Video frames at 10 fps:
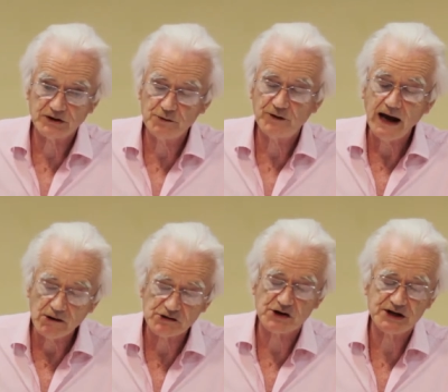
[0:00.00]

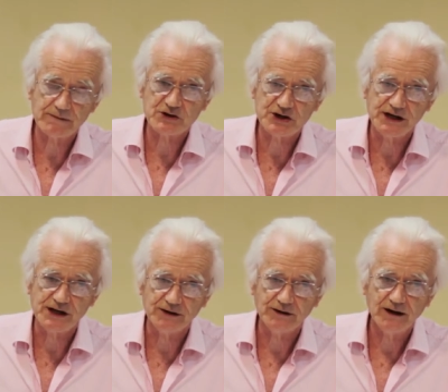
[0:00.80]

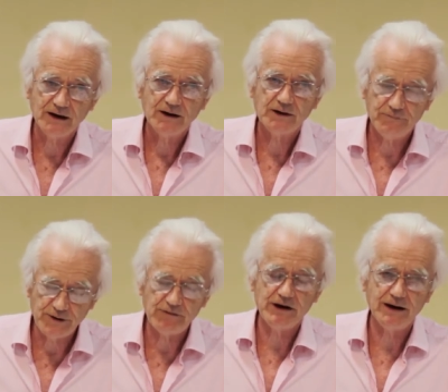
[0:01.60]
2017, the
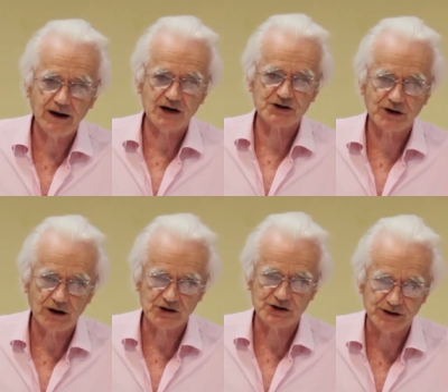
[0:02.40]
very last
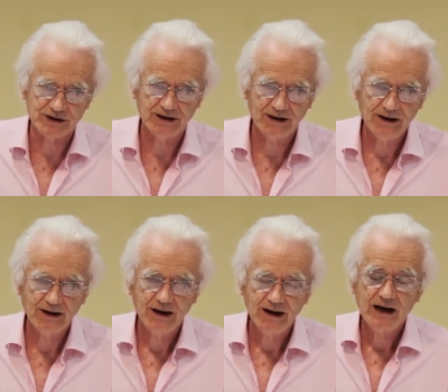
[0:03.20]
concert
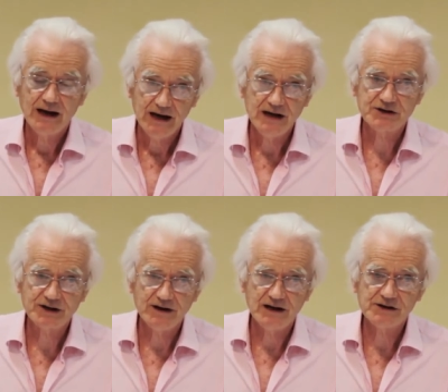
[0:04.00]

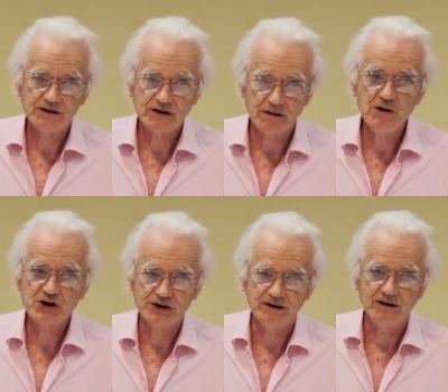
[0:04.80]
is a
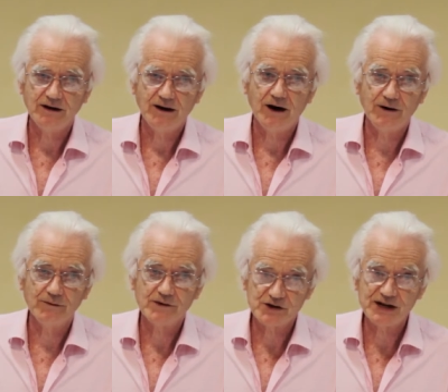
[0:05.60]
commission
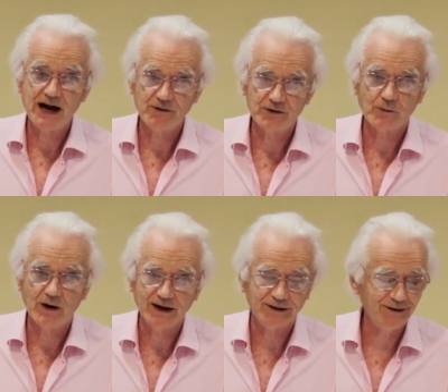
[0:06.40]
on The Sound of the
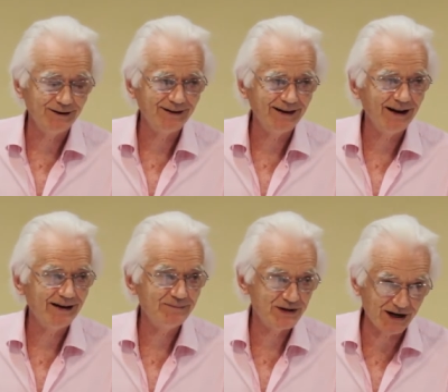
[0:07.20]
Whale,
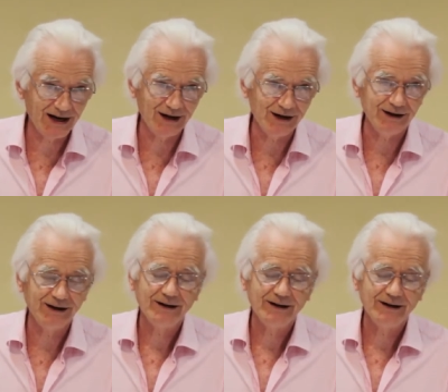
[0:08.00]
bizarrely.